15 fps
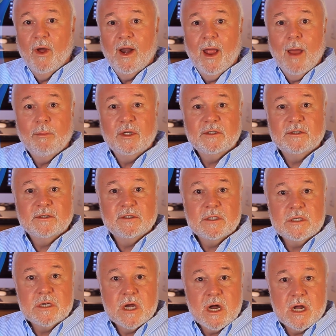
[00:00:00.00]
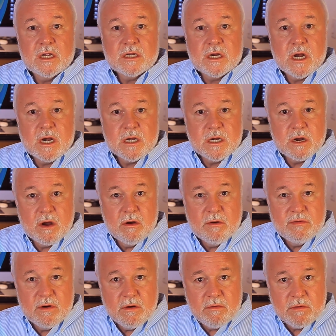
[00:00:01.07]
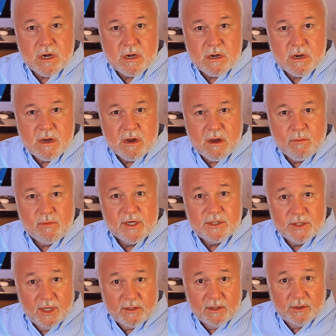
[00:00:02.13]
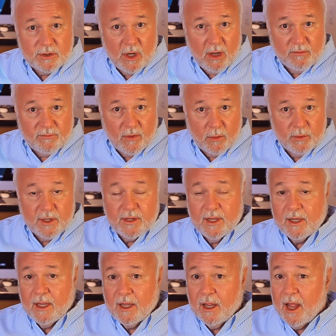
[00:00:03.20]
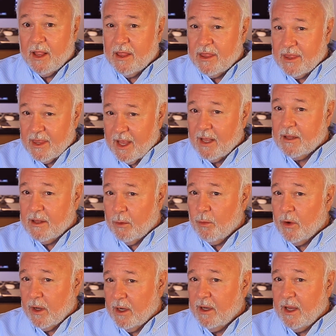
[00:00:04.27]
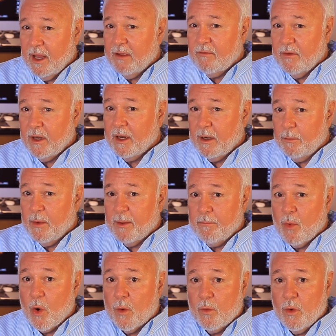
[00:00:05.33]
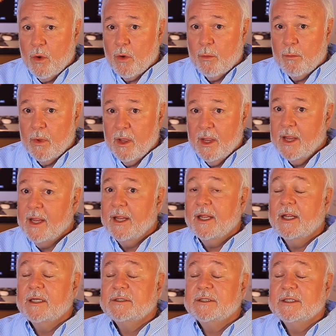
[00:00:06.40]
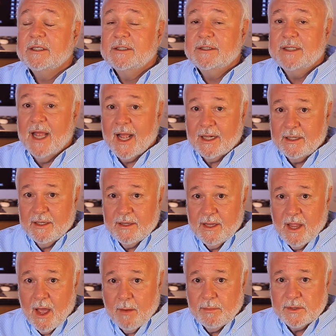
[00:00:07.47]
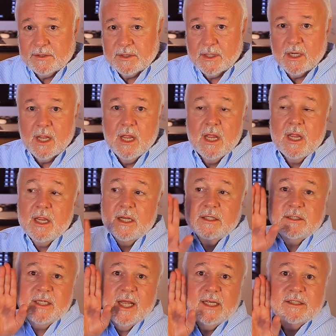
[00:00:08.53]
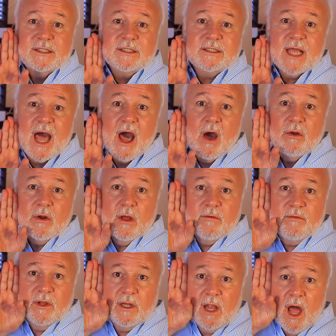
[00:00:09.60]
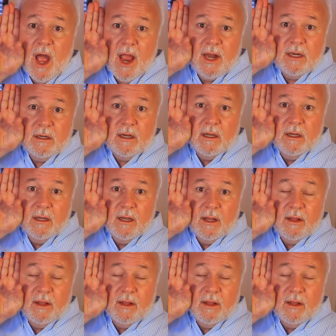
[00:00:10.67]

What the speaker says: what happens is the jaw starts to go forward, and we jut the jaw forward, thinking, I think that we're going to give it a little bit more room. It's exactly the opposite. It takes us out of the line